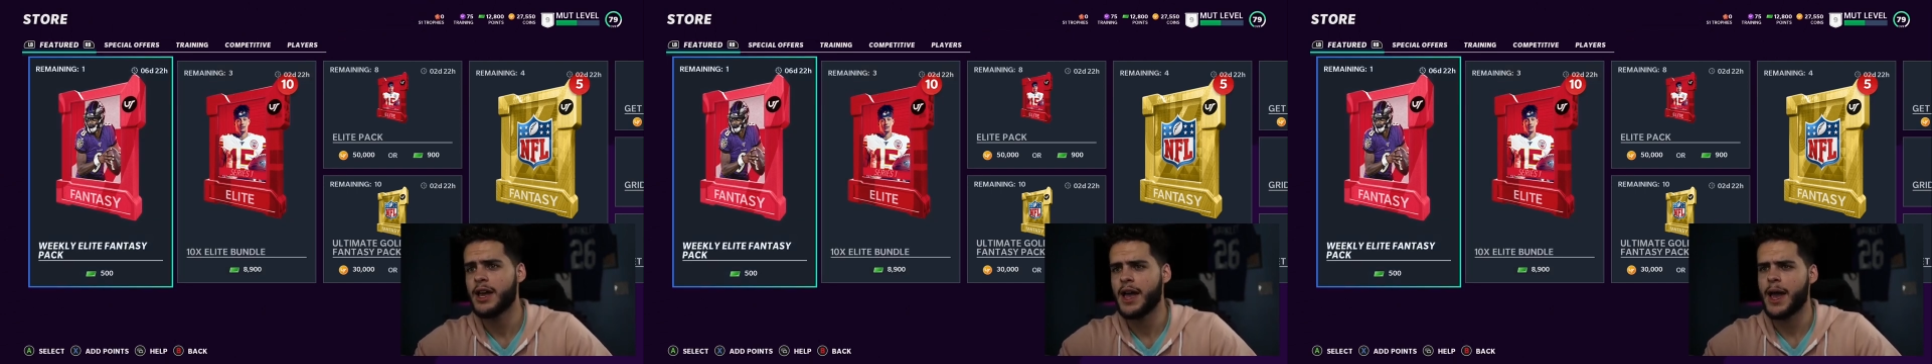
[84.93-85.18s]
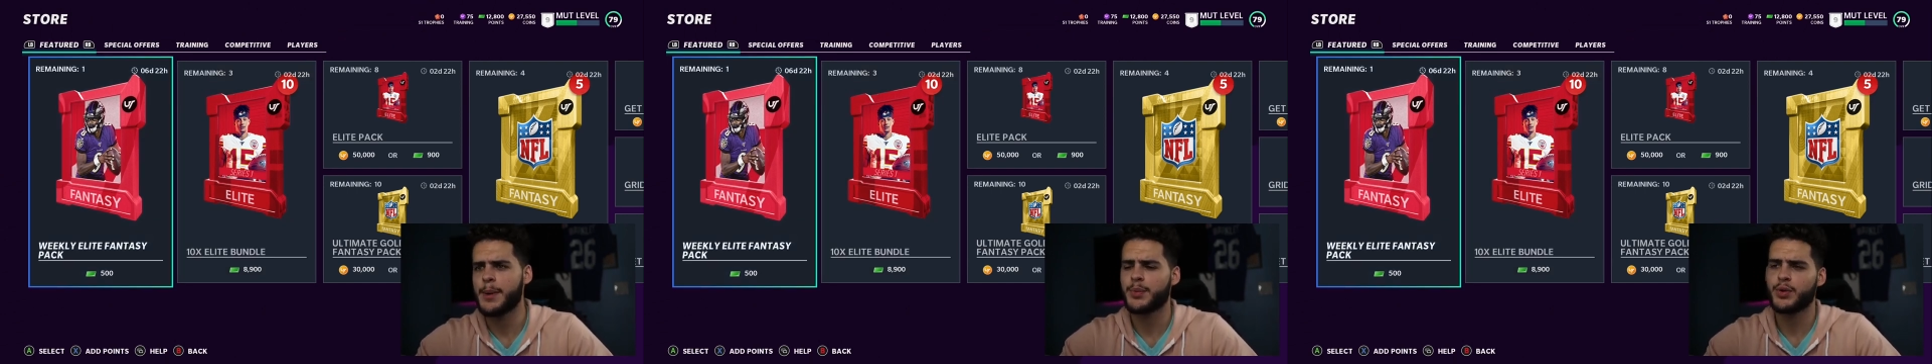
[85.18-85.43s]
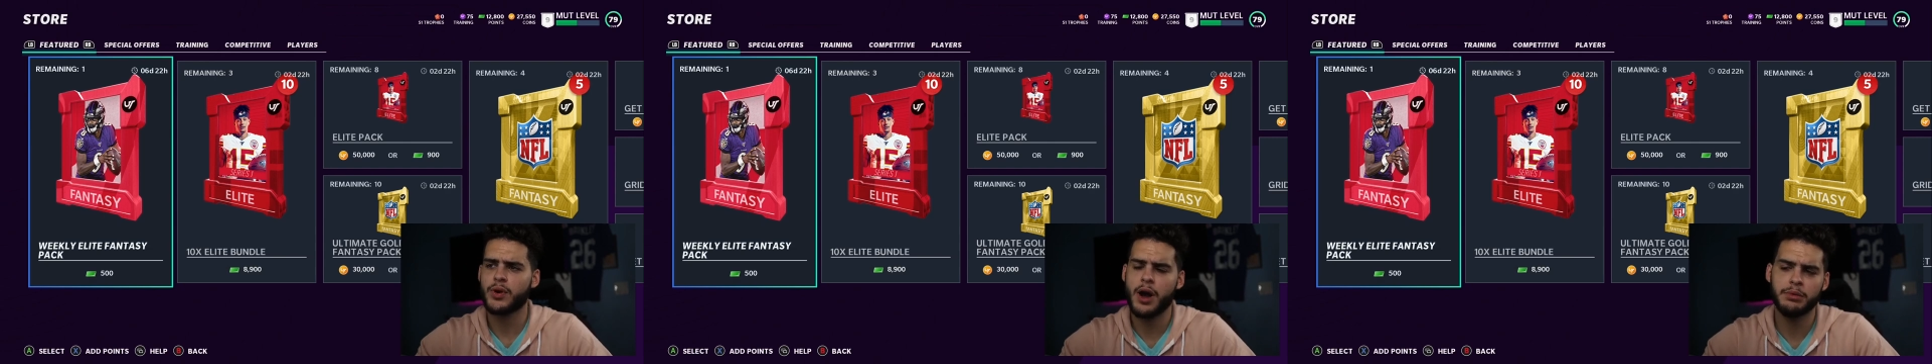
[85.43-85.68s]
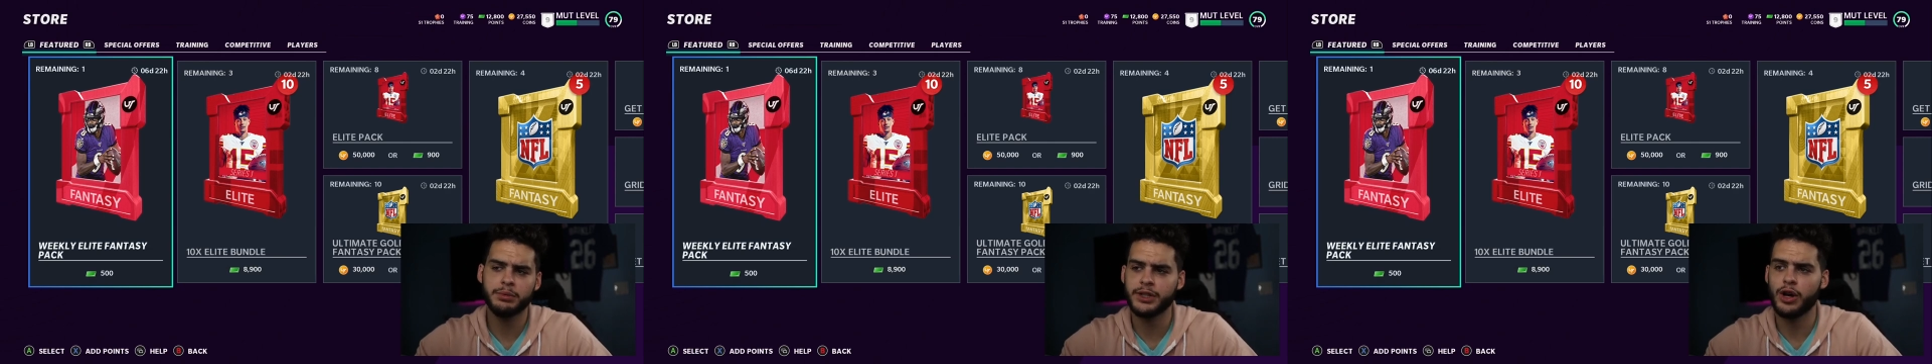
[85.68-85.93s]
And
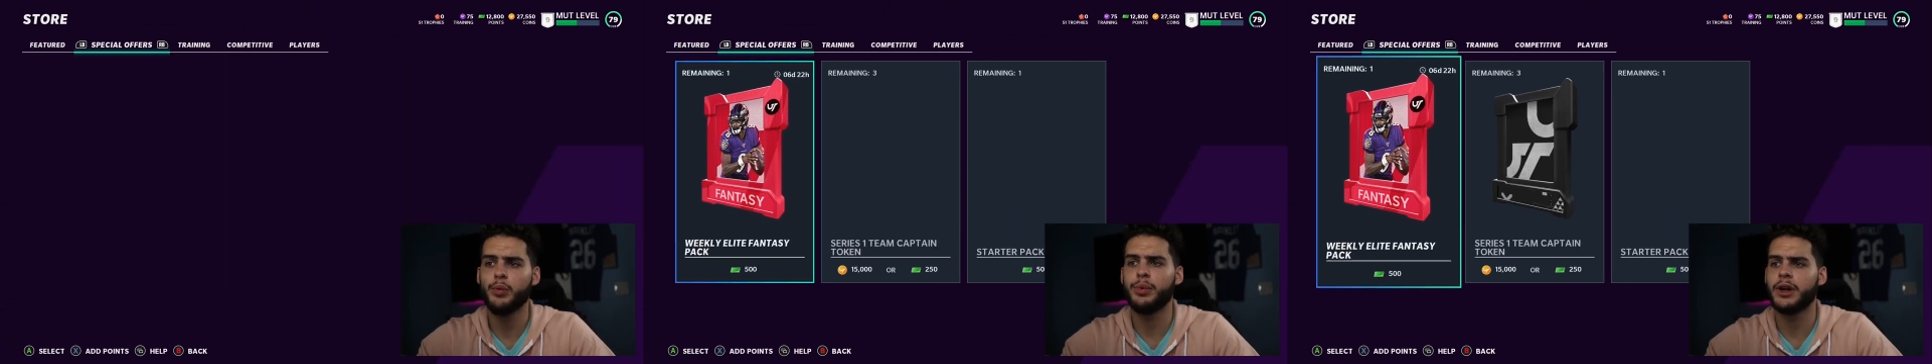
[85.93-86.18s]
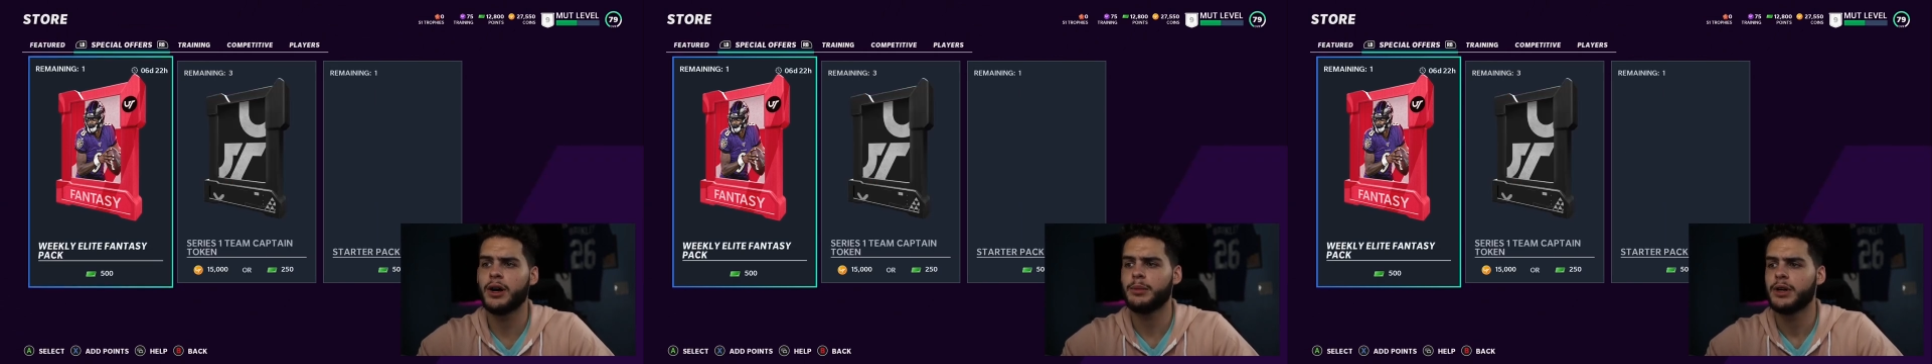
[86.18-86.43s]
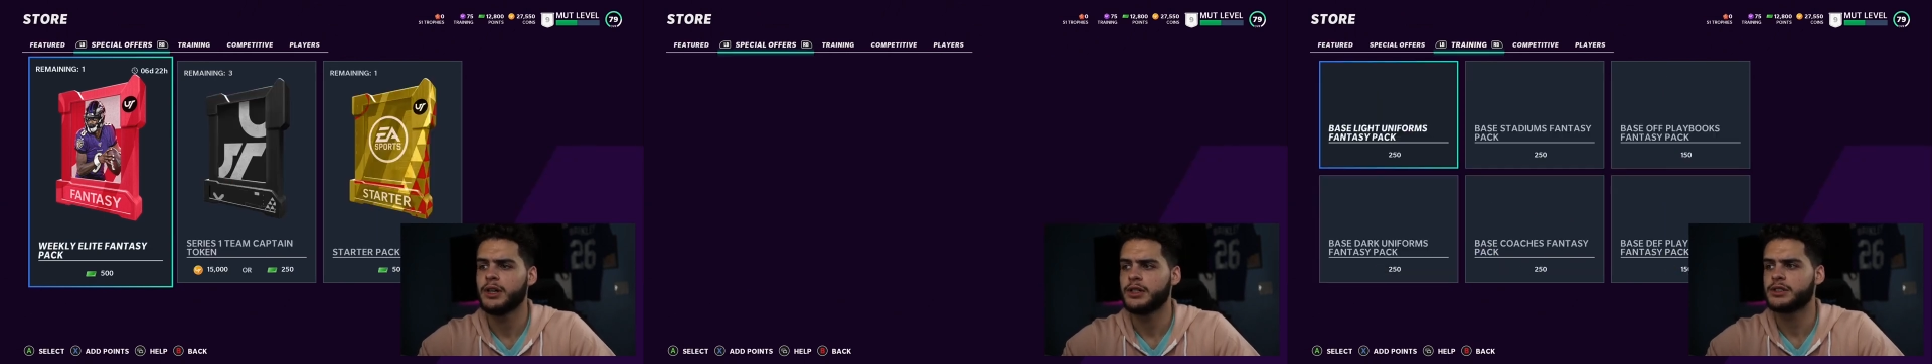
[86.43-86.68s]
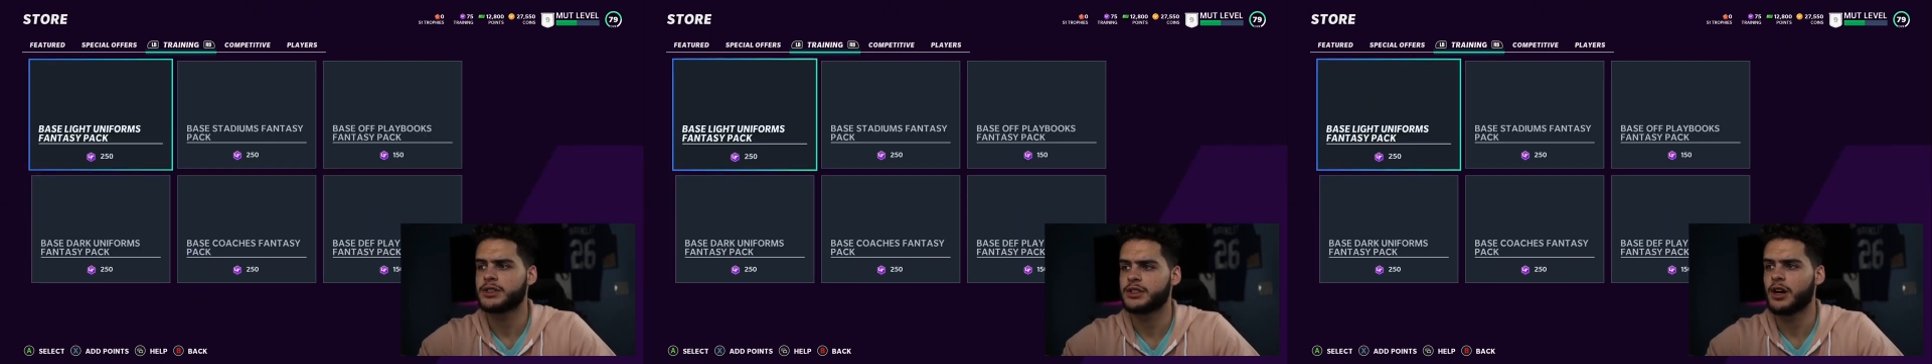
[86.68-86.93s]
probably open up
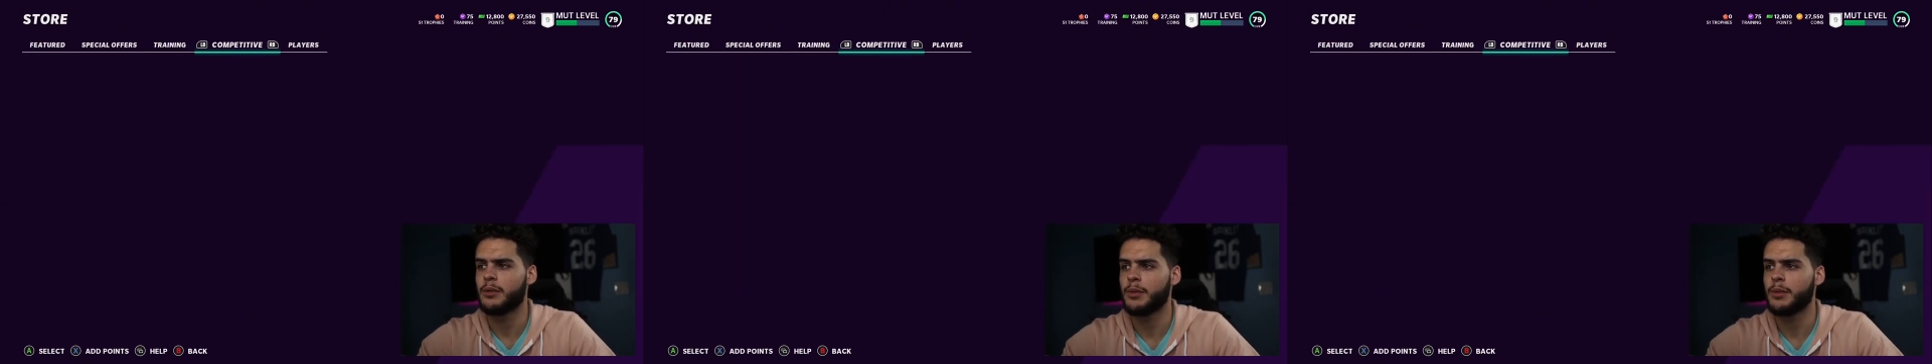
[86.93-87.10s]
some